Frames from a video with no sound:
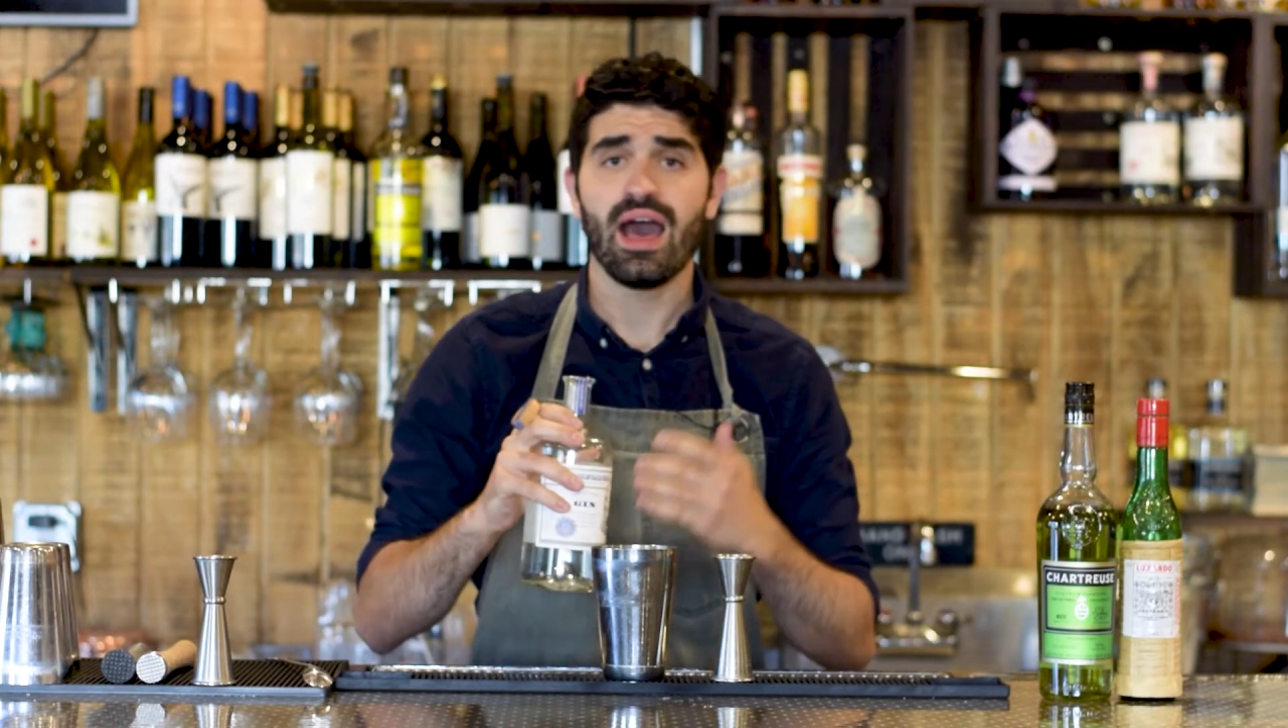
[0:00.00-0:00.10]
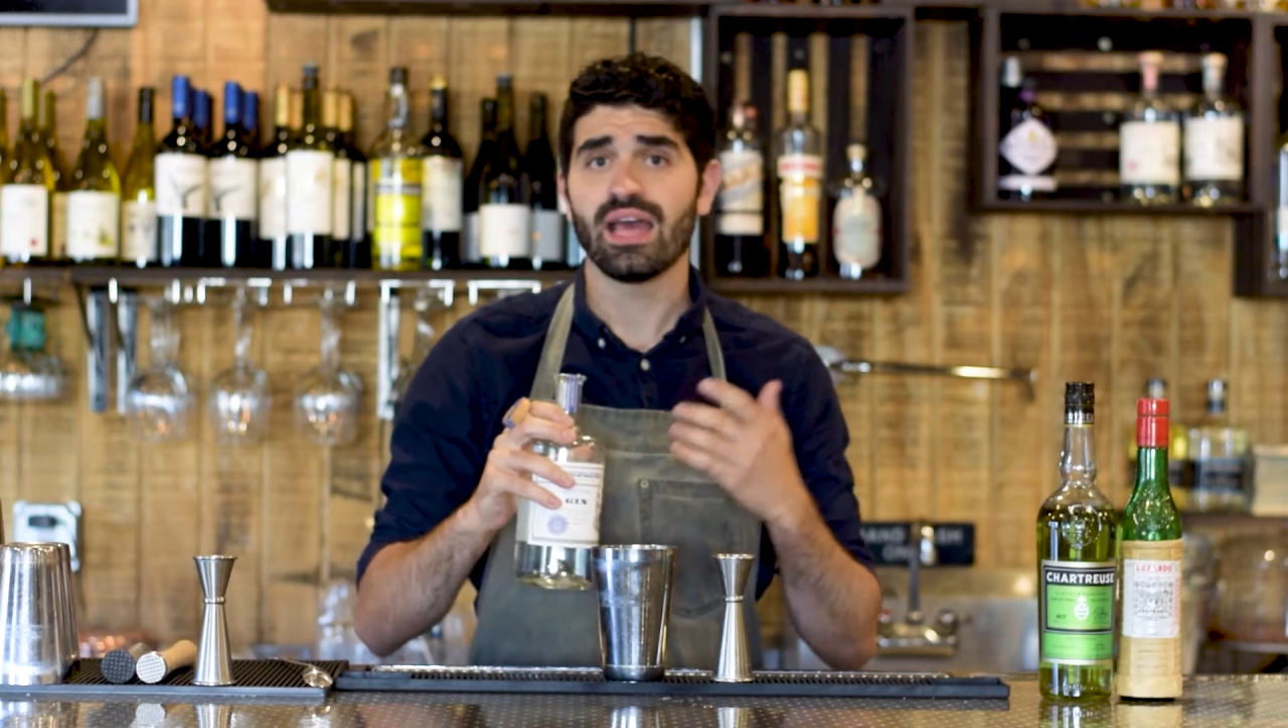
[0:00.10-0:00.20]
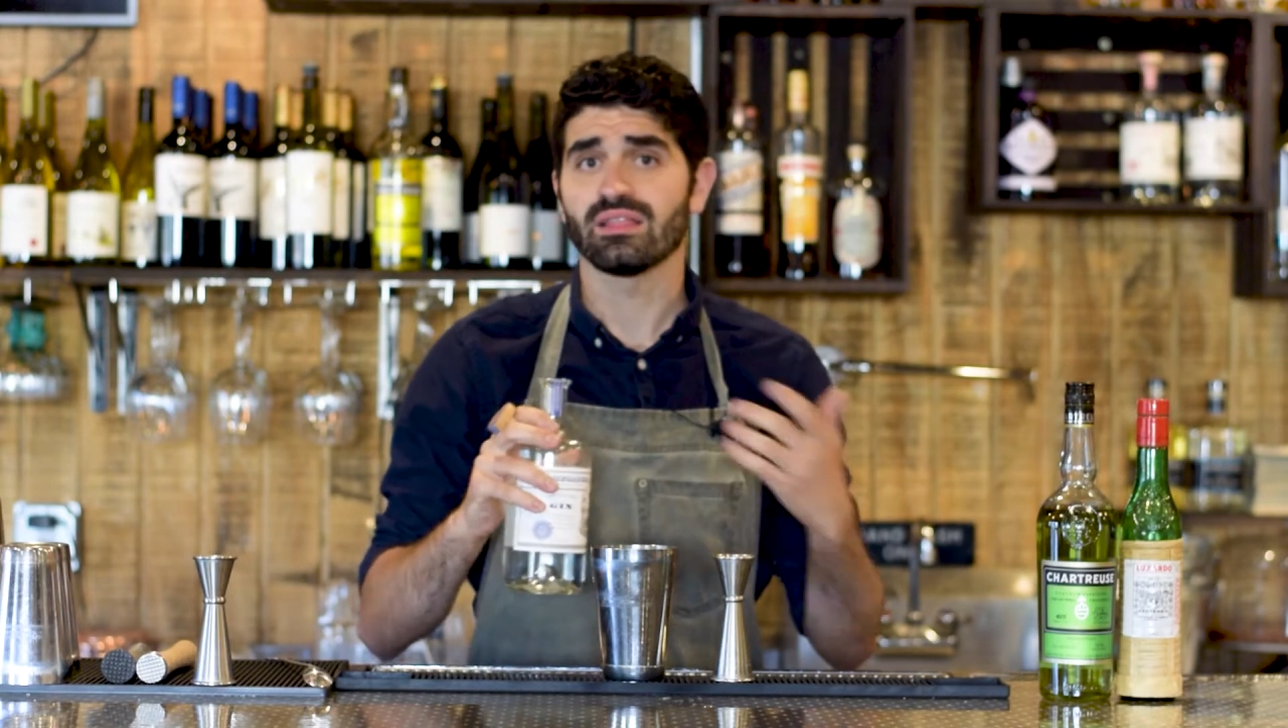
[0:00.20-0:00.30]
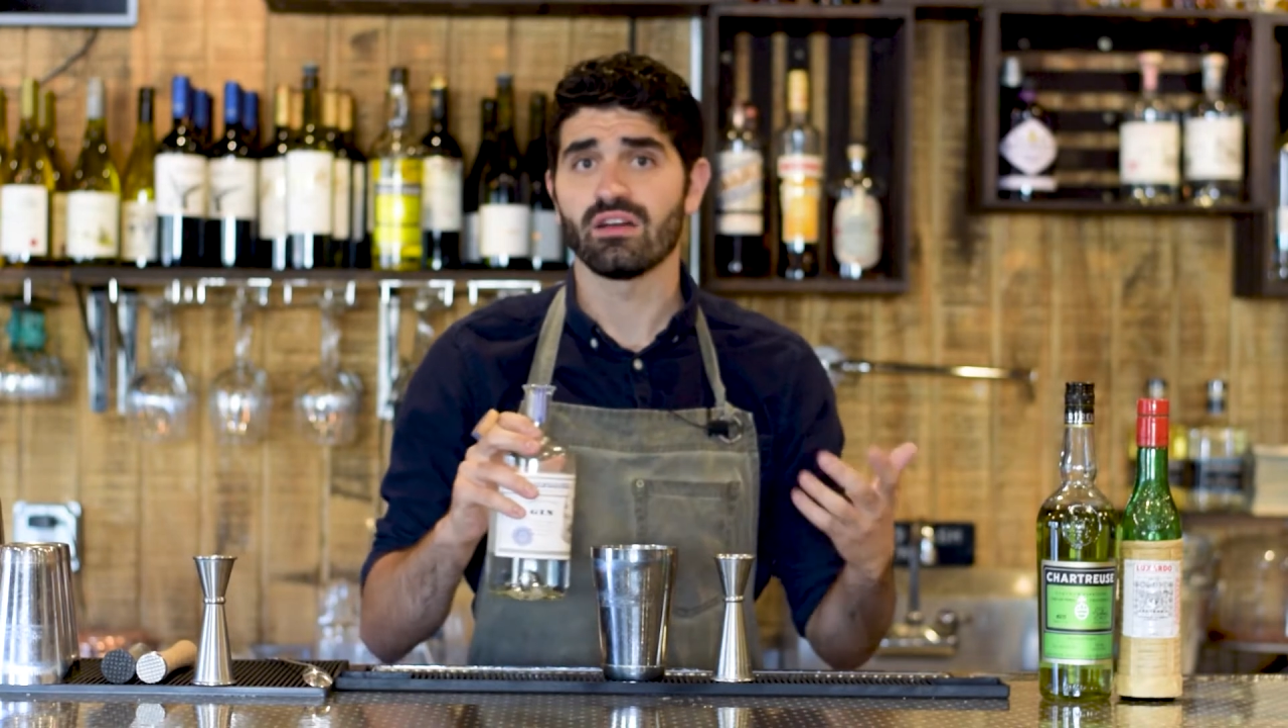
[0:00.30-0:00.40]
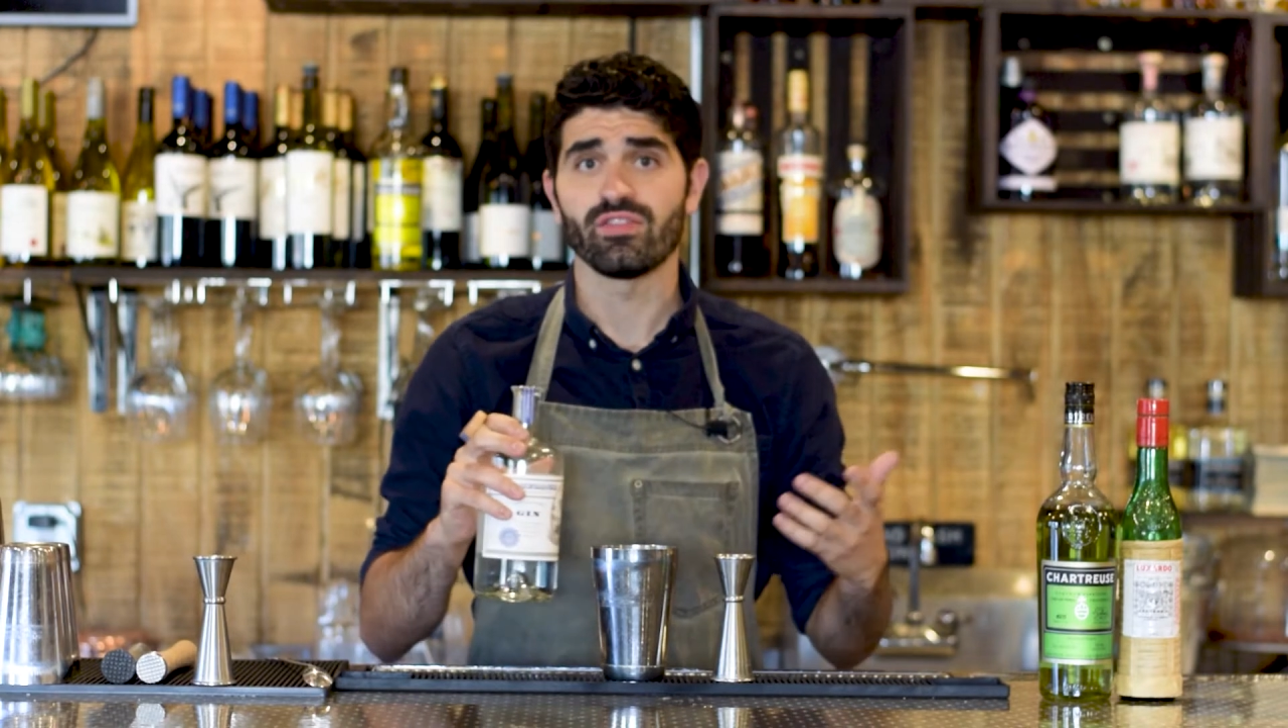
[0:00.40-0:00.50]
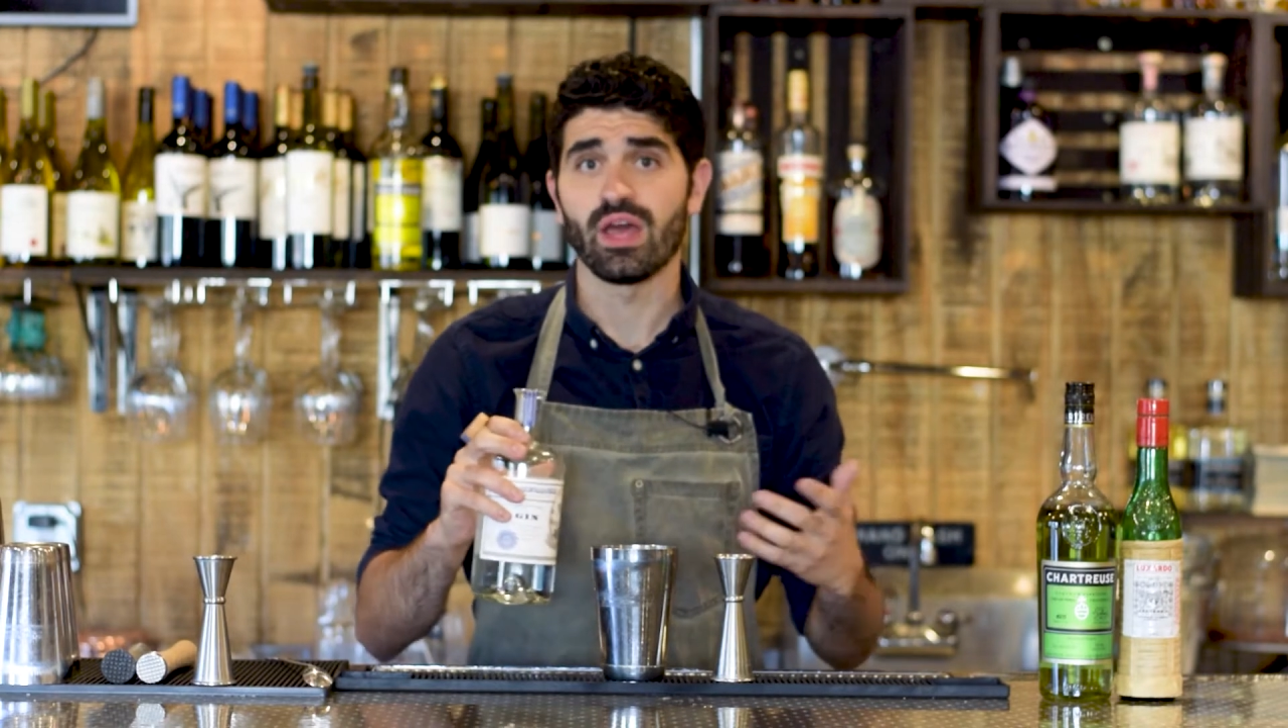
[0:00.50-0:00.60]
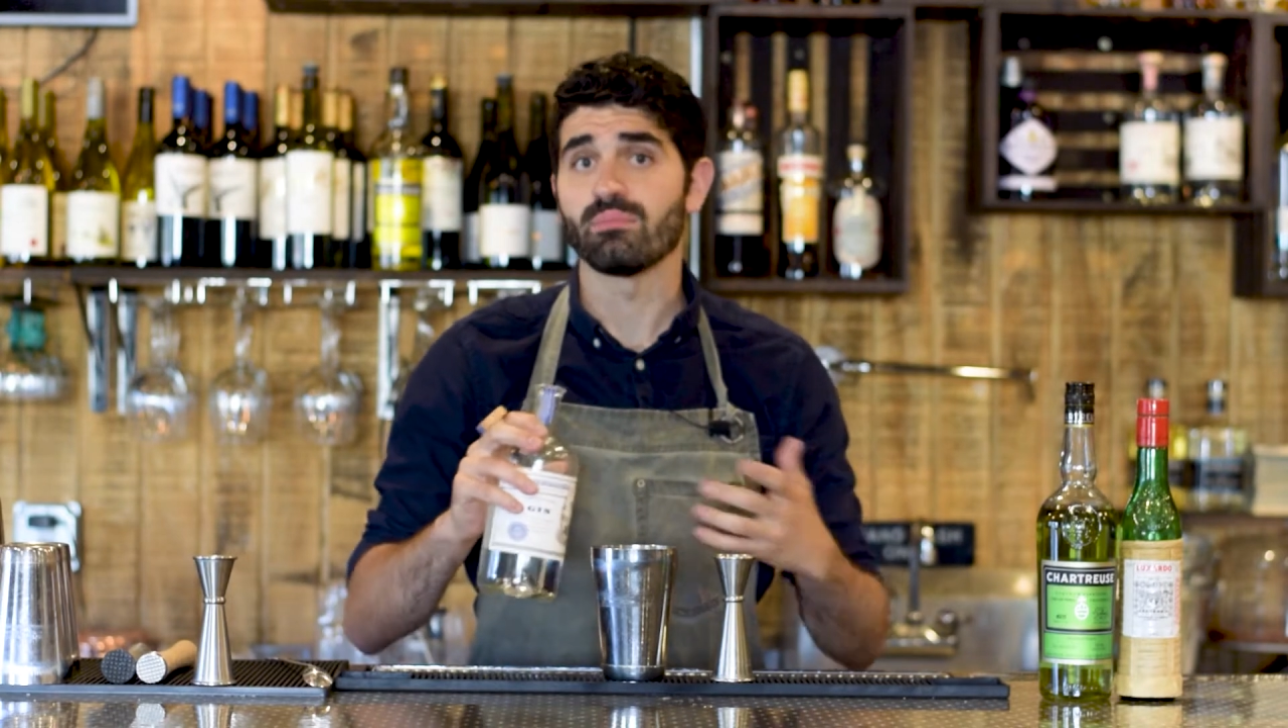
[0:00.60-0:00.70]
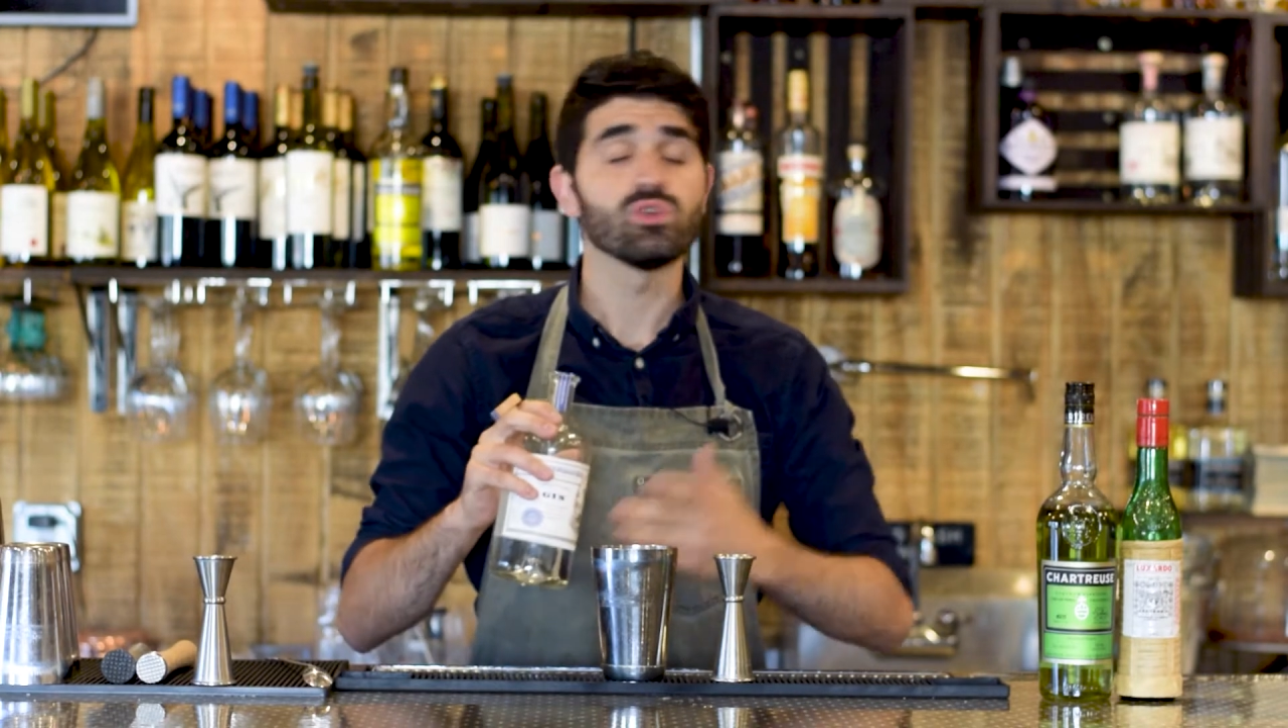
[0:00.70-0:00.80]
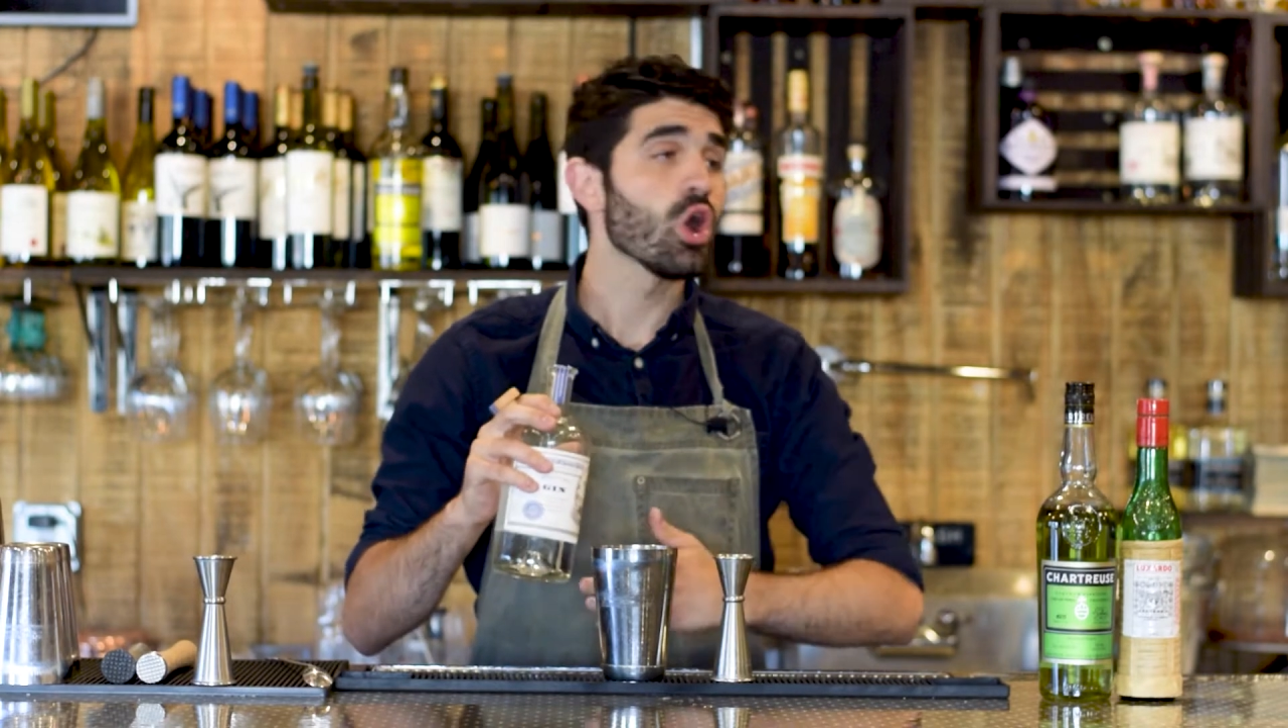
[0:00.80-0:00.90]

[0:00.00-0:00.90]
I love them.